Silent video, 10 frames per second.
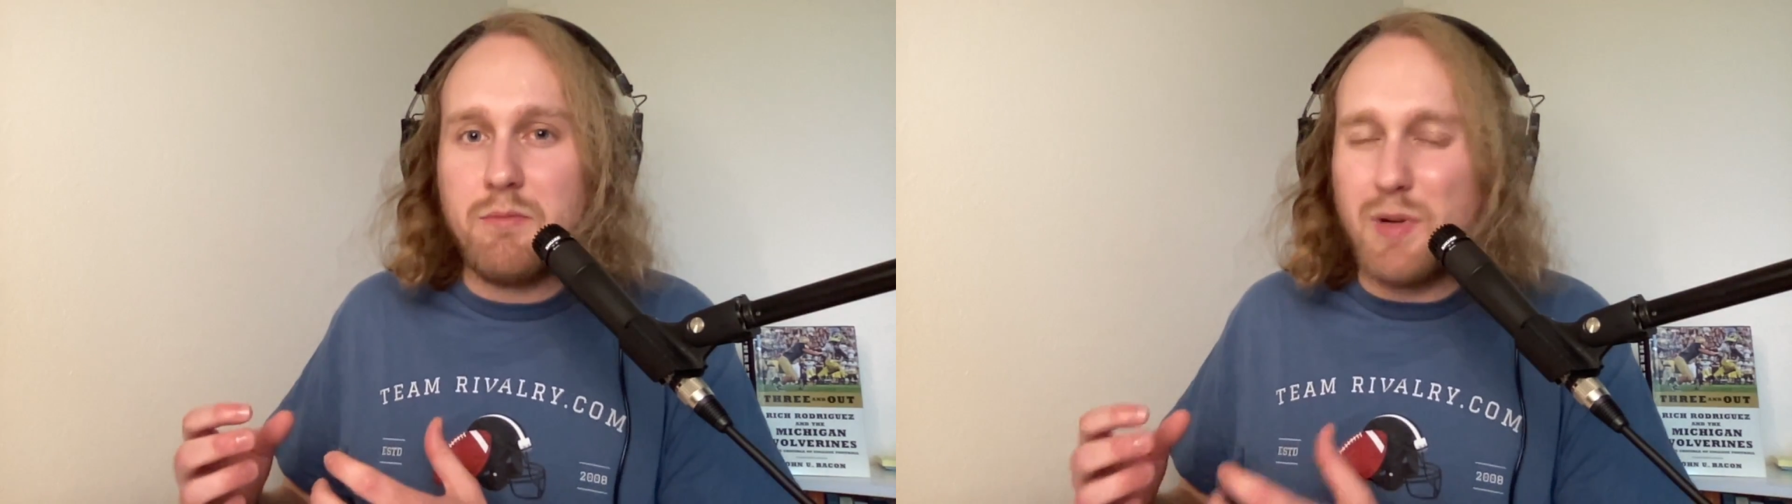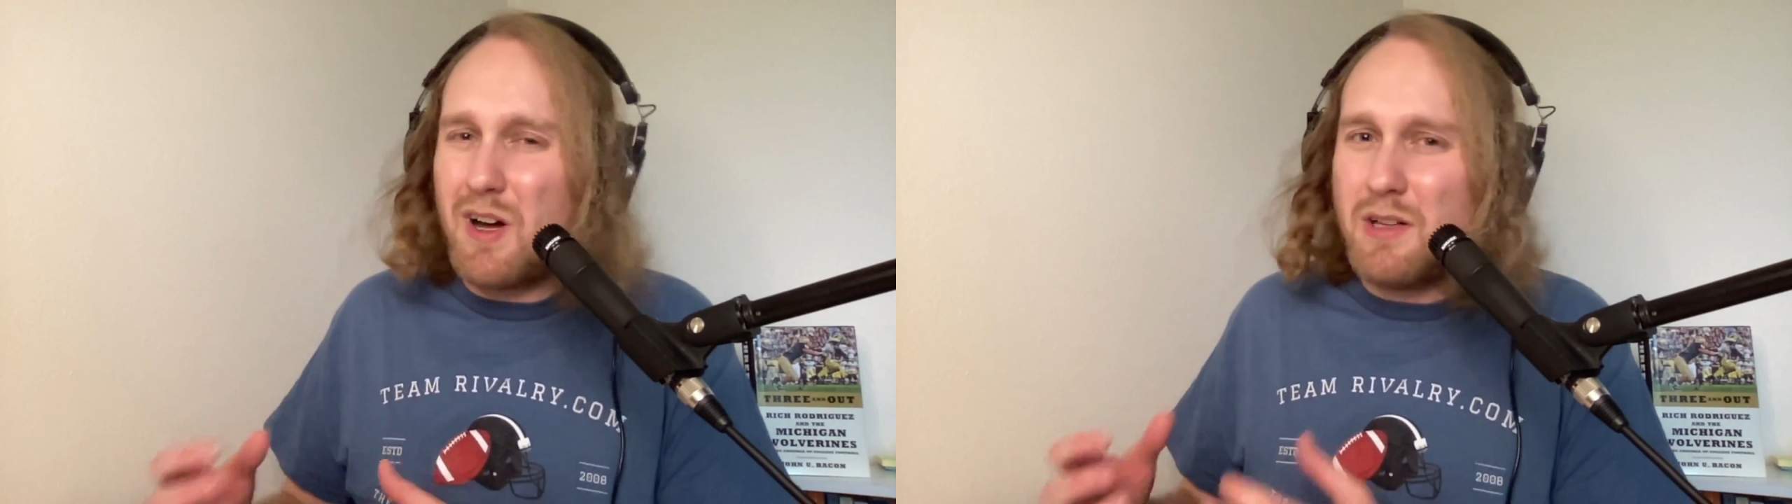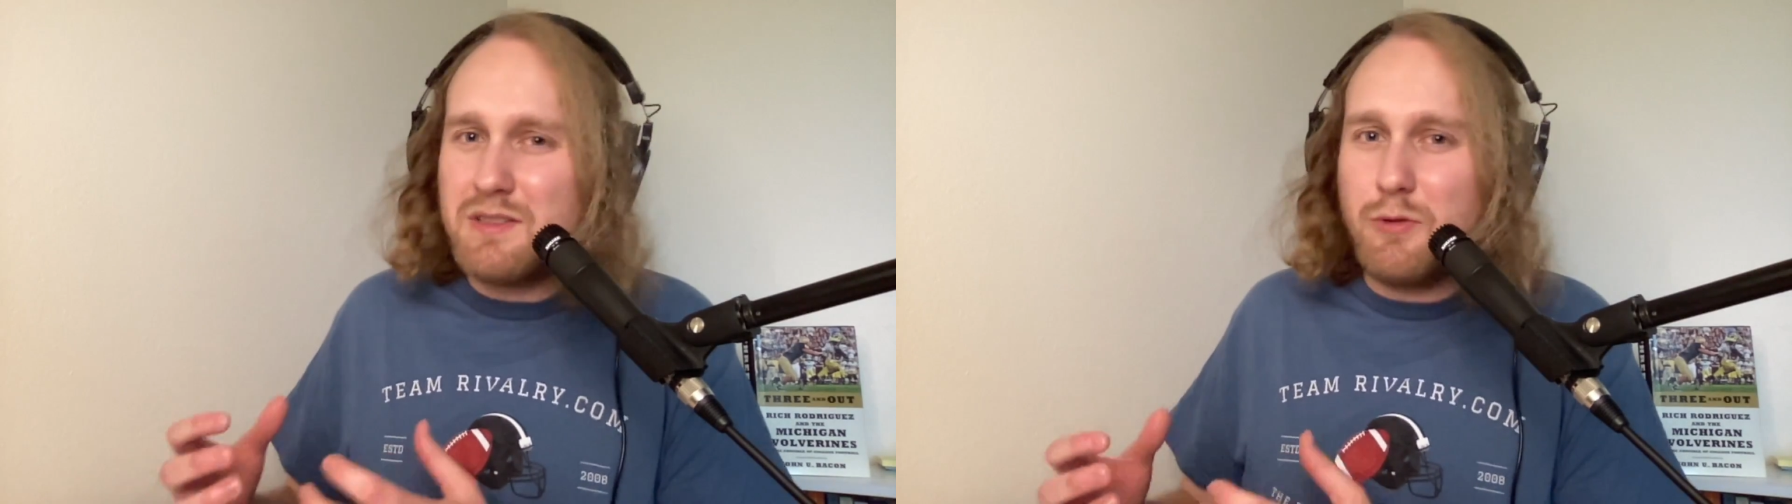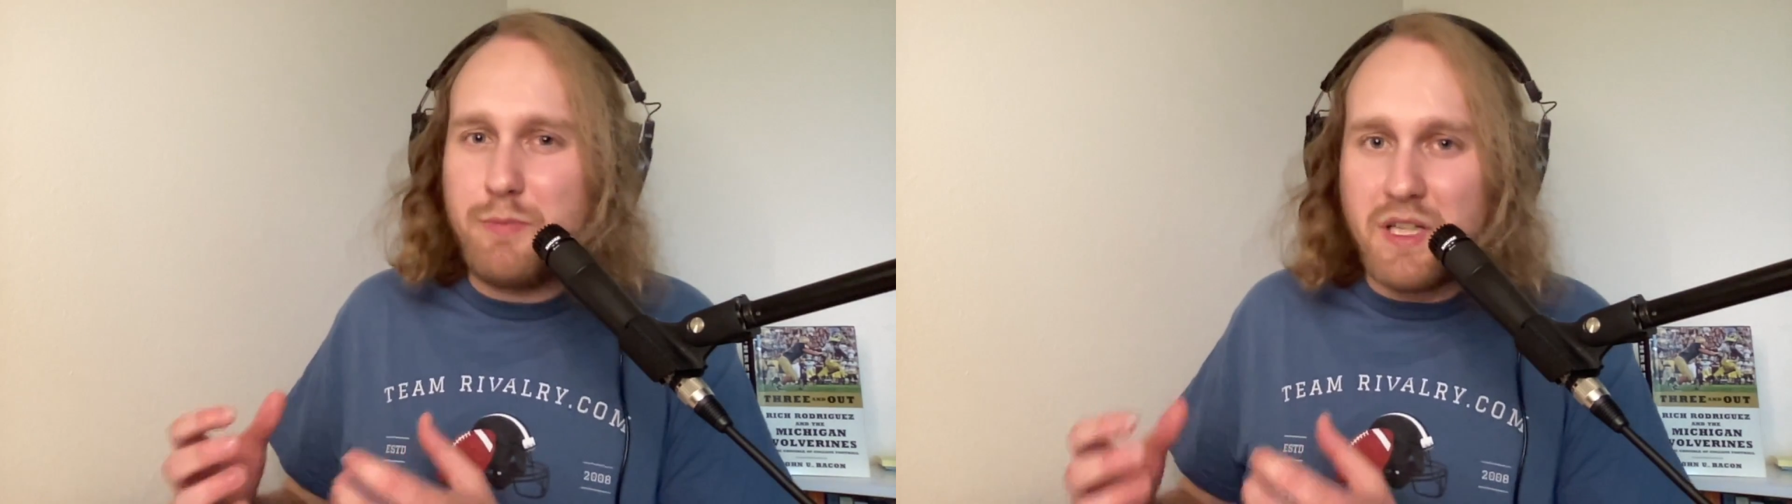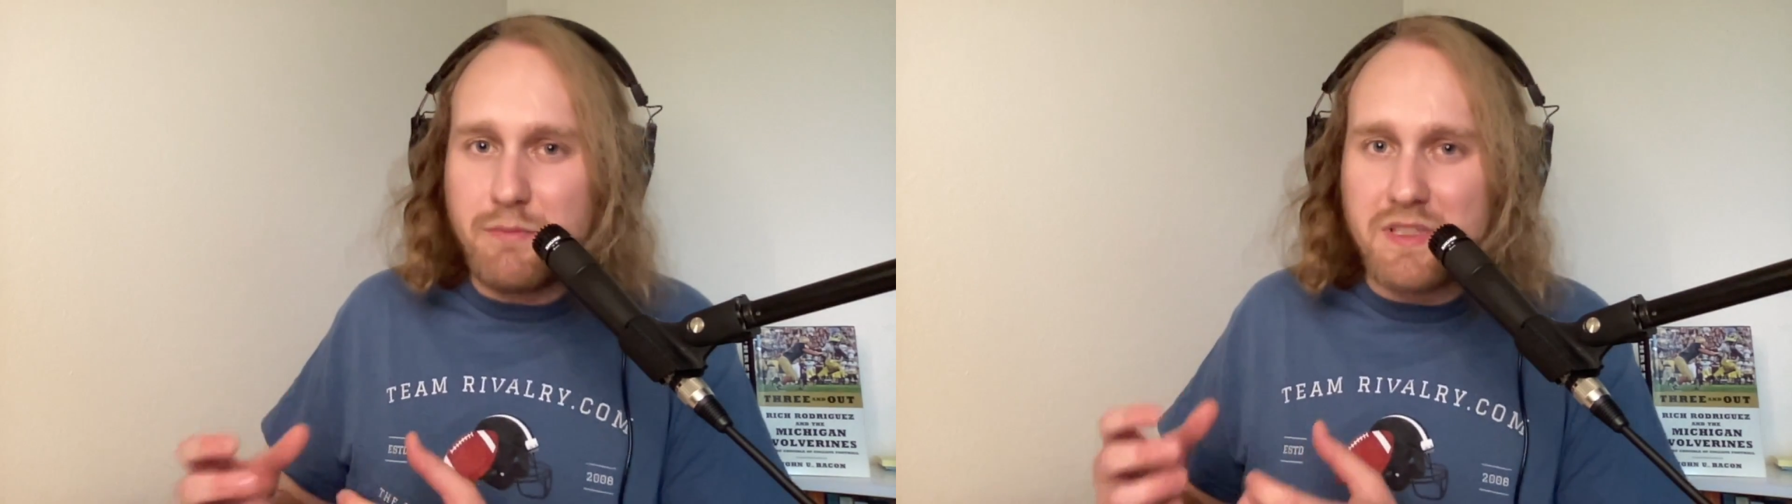but also
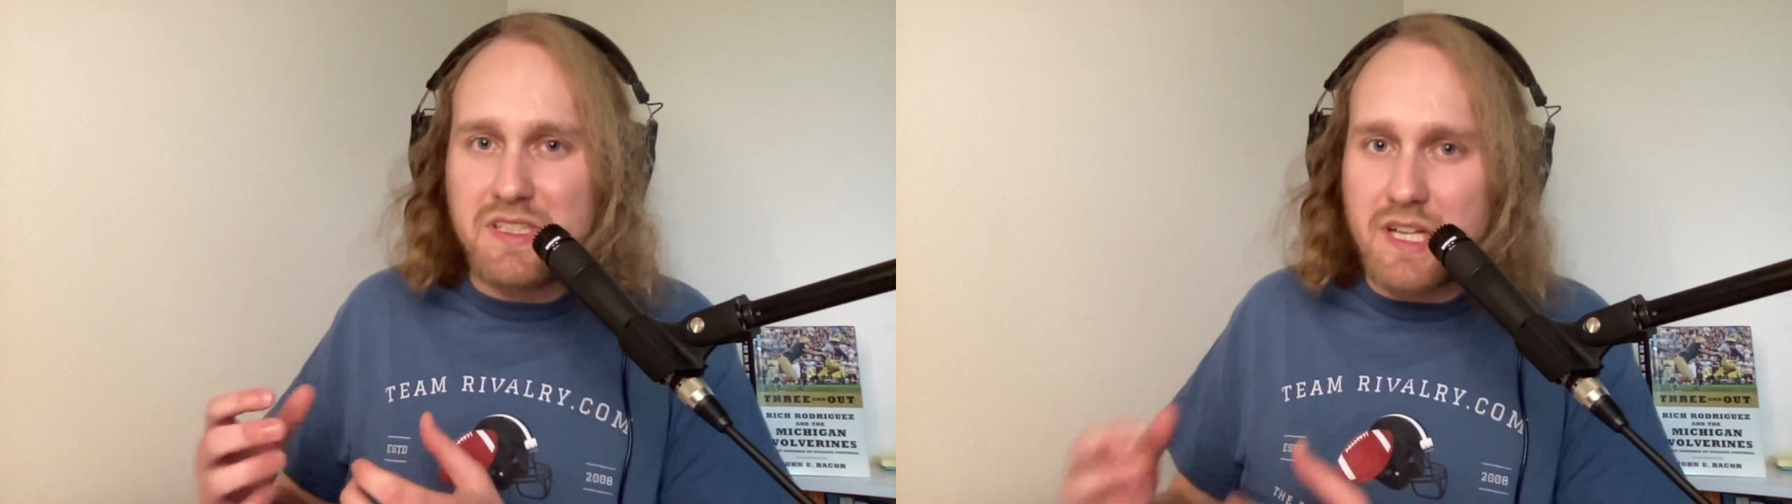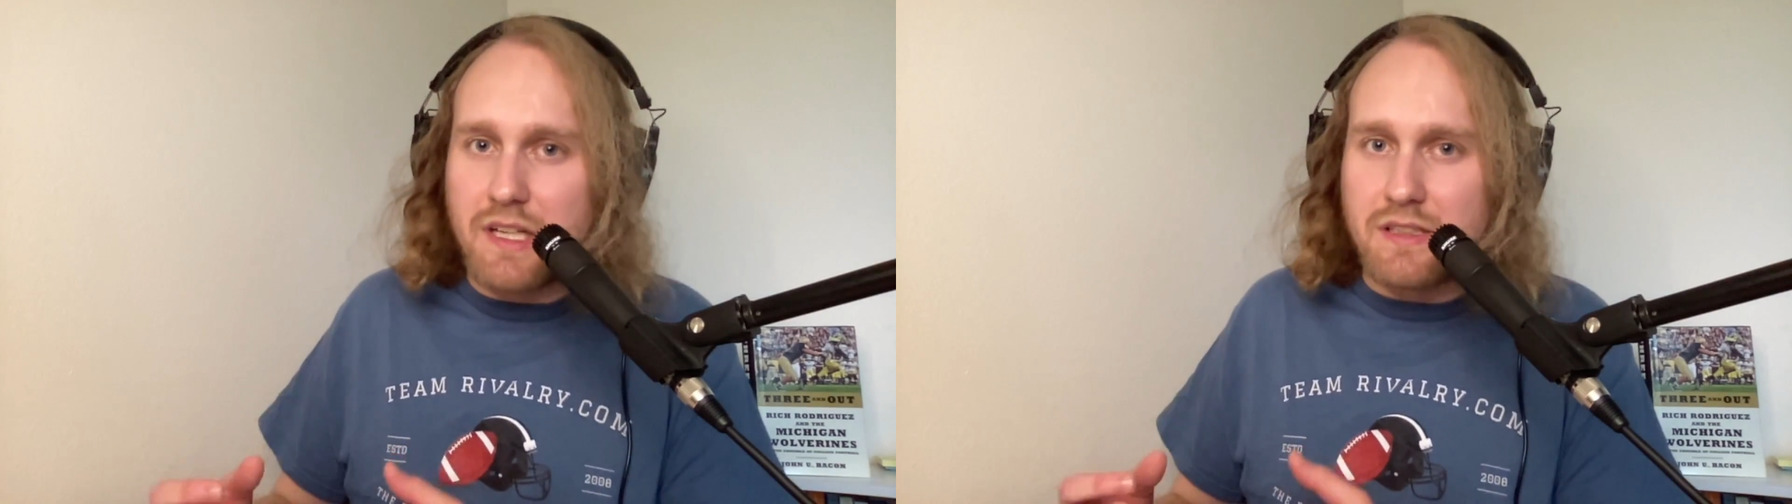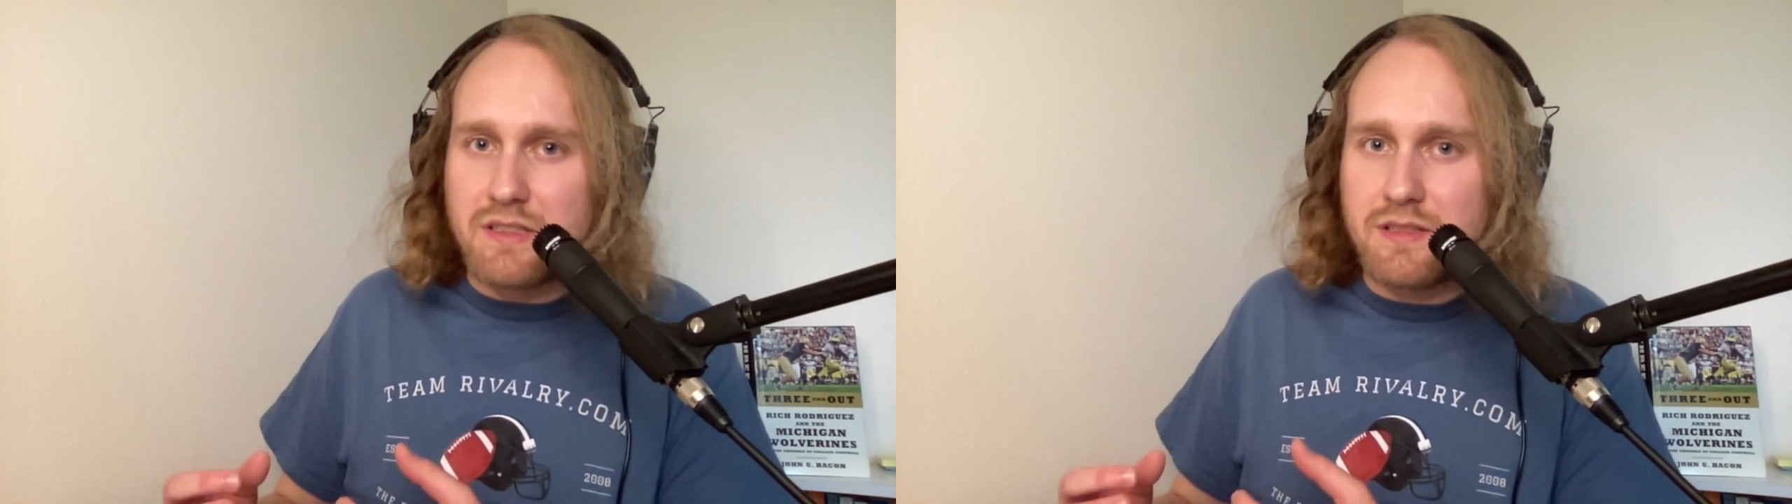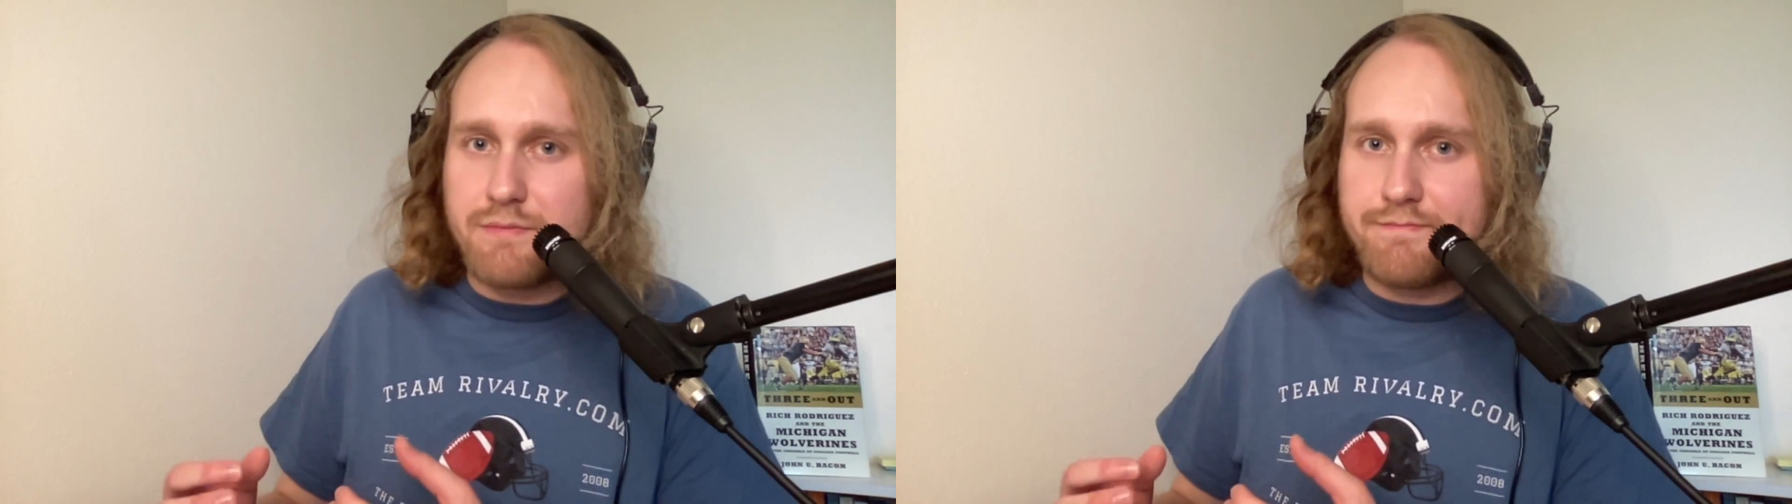big mistakes.